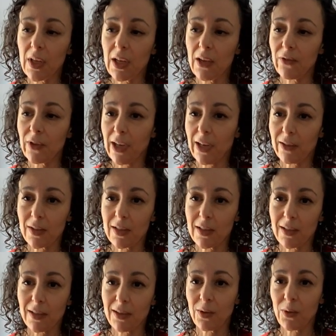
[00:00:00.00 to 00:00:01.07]
They've got
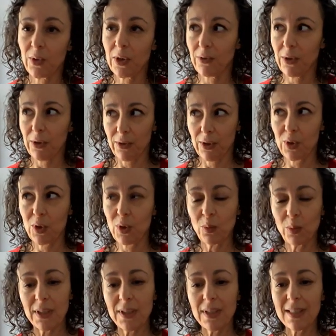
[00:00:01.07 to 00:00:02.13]
roughly
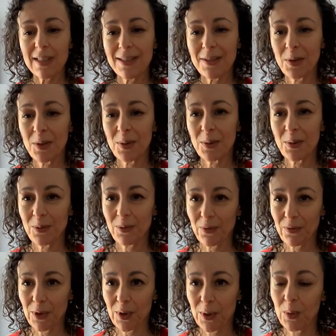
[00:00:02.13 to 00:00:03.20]
2 months to
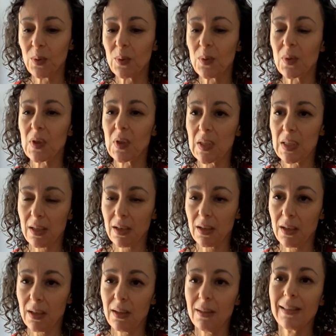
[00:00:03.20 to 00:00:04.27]
review, to
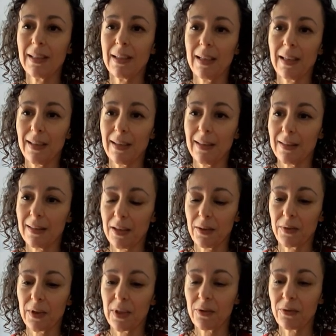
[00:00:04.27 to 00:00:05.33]
study, and
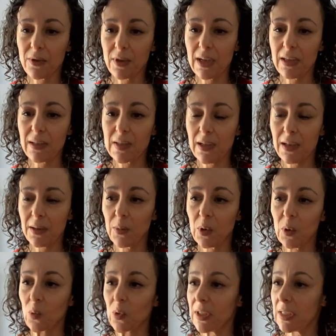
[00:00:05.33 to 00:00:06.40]
get ready for that
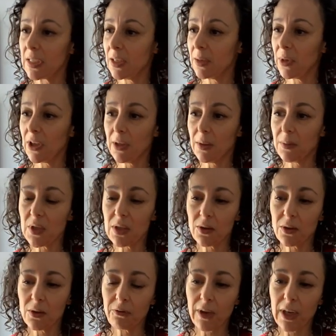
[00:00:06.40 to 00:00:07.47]
exam. And once they become
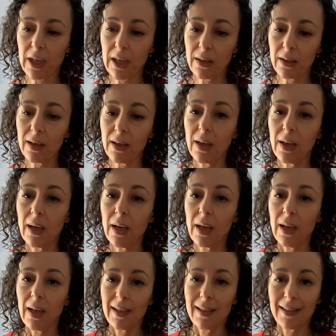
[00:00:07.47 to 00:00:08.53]
certified,
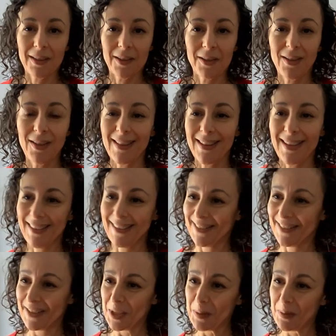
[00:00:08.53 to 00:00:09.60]
they
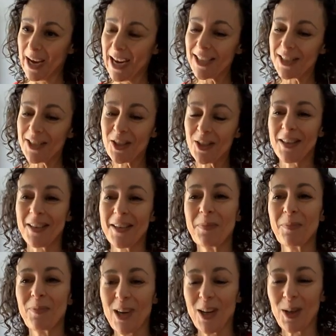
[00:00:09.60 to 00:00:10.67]
get a nice patch that they
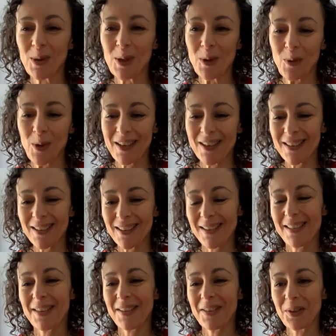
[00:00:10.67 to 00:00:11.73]
can proudly
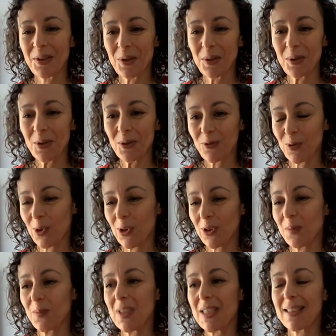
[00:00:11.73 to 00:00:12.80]
wear on their
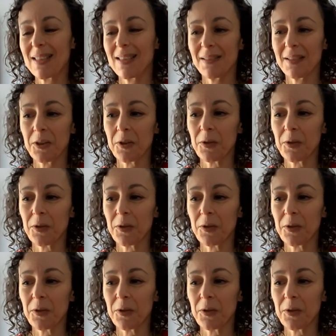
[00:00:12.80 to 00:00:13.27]
uniforms,